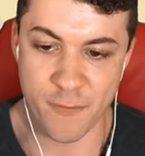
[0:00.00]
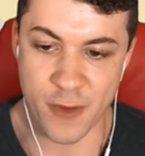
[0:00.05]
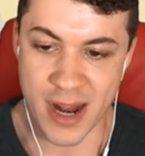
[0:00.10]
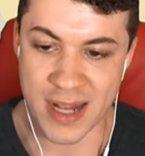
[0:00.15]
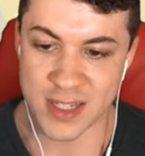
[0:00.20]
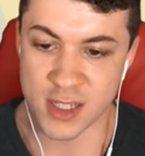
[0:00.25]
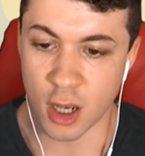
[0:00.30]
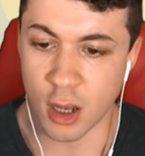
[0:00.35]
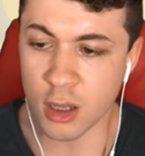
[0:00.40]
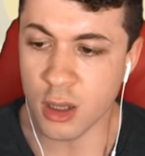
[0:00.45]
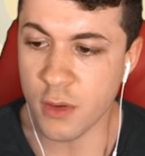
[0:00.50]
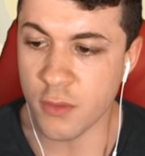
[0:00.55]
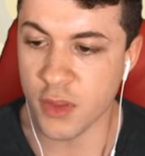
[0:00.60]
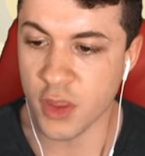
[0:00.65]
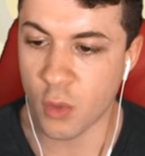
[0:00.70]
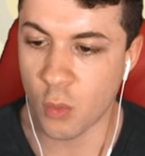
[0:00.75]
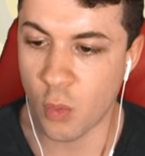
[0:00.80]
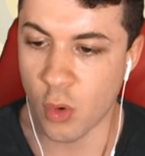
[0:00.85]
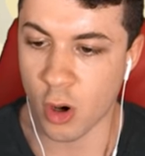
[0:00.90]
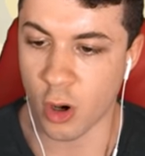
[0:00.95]
friends all over
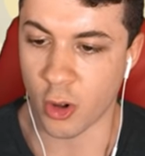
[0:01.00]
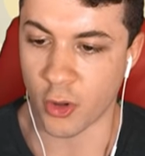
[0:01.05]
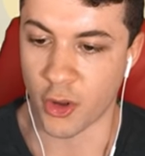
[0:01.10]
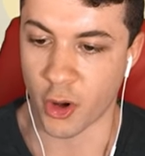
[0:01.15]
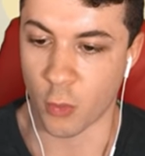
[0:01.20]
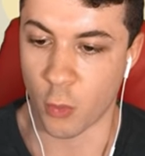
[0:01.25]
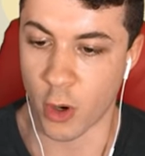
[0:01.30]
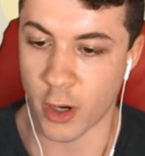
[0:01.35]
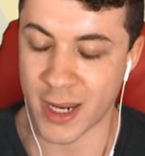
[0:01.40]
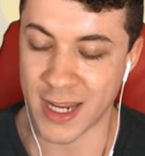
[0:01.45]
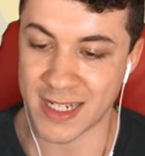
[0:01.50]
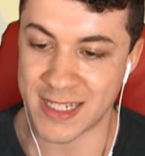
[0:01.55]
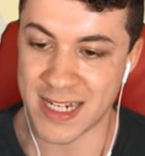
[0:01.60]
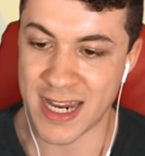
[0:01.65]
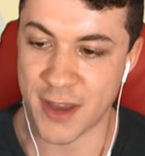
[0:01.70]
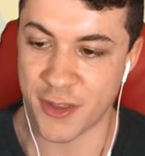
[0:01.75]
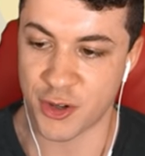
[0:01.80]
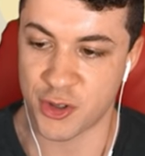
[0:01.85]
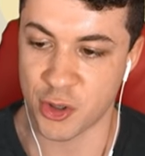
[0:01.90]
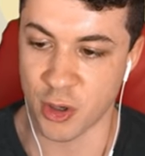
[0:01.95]
the world are working
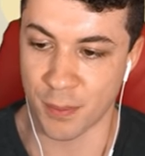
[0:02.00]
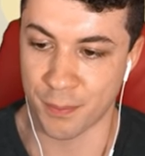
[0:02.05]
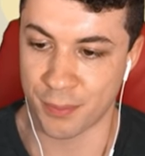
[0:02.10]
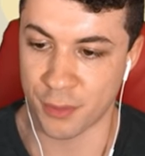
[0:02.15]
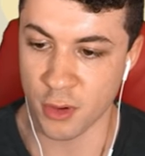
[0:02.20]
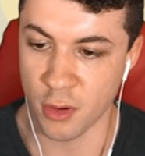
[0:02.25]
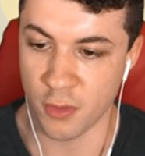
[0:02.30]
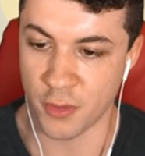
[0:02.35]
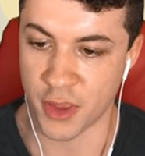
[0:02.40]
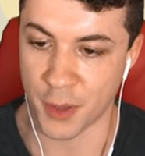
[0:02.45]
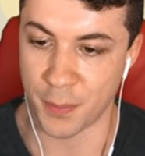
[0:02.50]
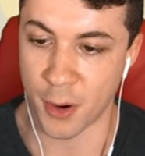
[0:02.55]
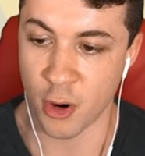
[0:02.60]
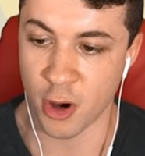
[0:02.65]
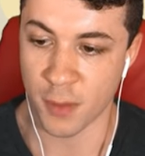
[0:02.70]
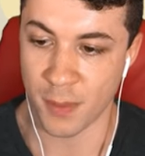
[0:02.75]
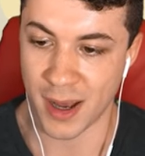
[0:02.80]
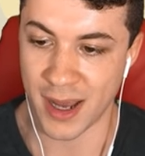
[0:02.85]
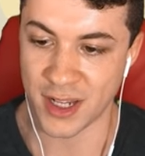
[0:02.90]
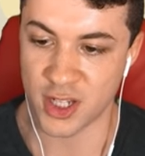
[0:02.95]
together to improve the
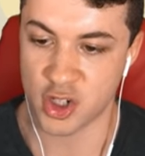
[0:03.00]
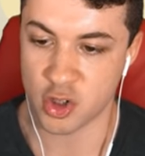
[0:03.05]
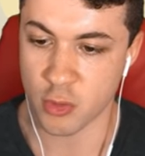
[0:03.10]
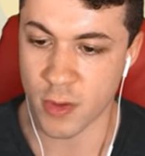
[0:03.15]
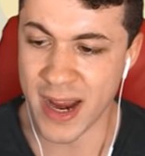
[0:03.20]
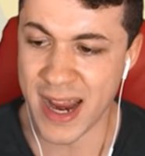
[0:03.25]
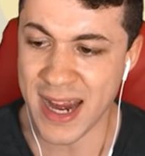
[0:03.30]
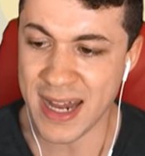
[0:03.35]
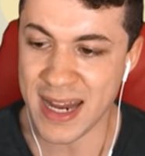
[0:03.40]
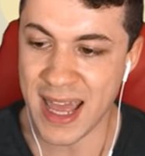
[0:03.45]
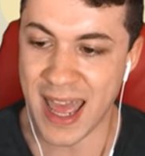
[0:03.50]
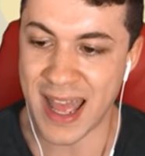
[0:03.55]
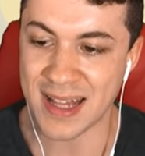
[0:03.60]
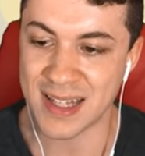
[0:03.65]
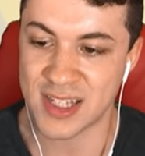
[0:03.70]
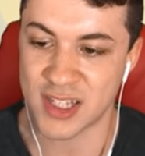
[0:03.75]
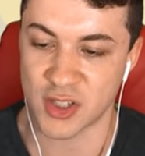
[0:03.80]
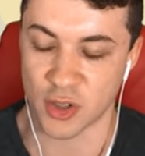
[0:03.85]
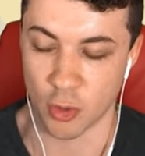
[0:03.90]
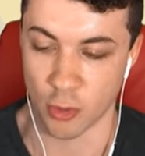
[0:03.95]
Pokemon trade
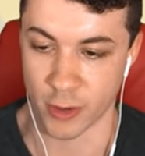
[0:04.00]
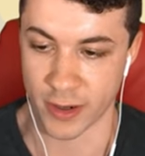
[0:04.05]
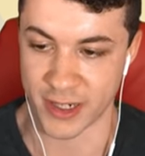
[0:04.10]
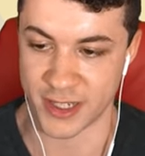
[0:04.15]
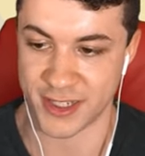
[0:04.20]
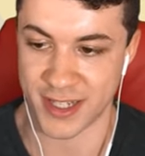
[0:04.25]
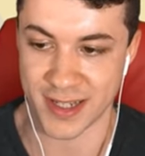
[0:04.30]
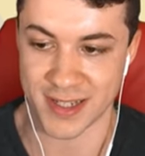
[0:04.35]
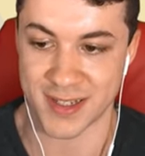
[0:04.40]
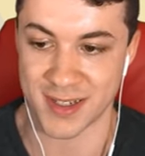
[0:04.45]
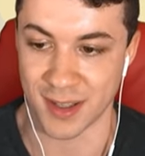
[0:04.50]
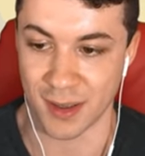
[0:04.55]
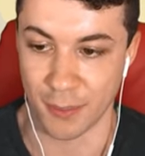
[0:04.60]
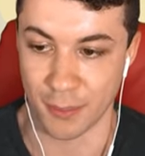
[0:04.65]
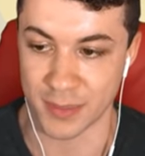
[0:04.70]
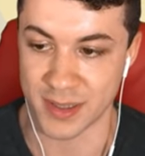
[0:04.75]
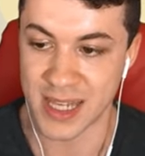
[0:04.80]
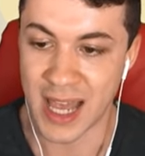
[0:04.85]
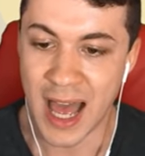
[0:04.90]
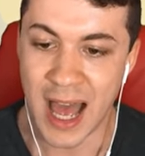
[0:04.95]
and storage
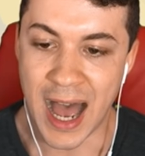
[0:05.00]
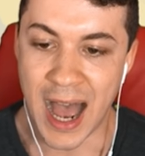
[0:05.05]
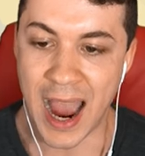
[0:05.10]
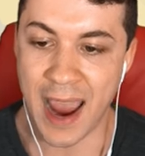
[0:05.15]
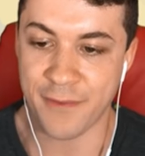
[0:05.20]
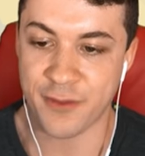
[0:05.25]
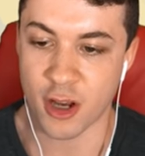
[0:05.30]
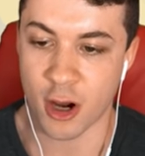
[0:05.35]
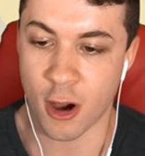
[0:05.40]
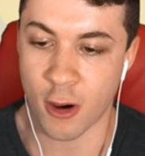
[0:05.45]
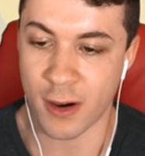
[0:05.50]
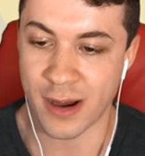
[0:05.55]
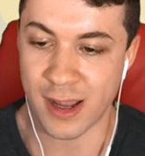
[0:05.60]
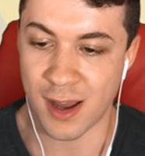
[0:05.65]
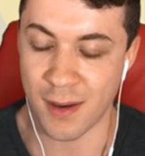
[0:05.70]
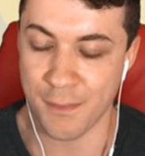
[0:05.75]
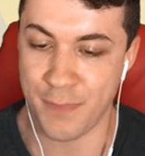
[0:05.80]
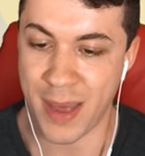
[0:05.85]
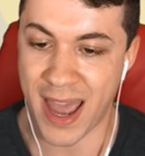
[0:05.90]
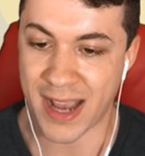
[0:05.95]
systems. I have to hurry
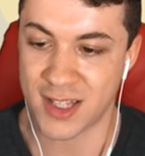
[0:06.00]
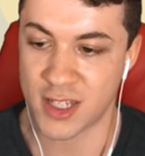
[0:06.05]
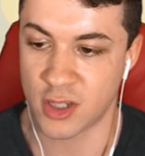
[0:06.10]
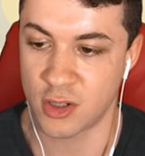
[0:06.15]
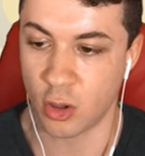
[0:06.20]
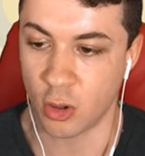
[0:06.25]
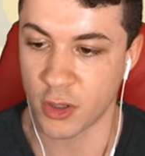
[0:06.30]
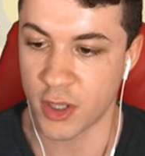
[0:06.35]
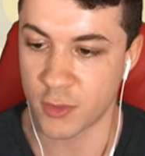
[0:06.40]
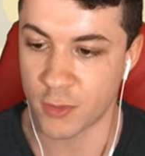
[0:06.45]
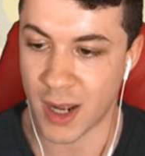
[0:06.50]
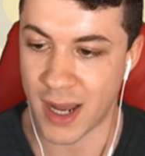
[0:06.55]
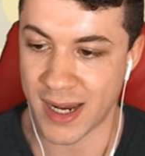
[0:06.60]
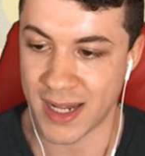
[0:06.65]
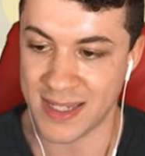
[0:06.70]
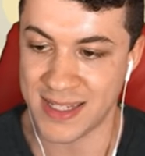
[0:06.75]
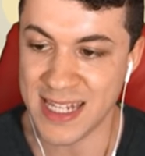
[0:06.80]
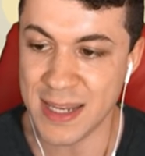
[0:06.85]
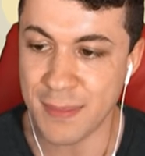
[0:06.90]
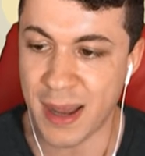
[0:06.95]
on back to Goldenrod
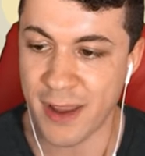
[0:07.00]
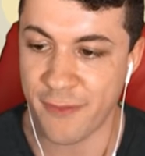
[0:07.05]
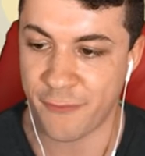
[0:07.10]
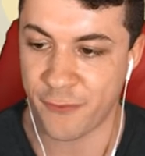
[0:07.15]
and see my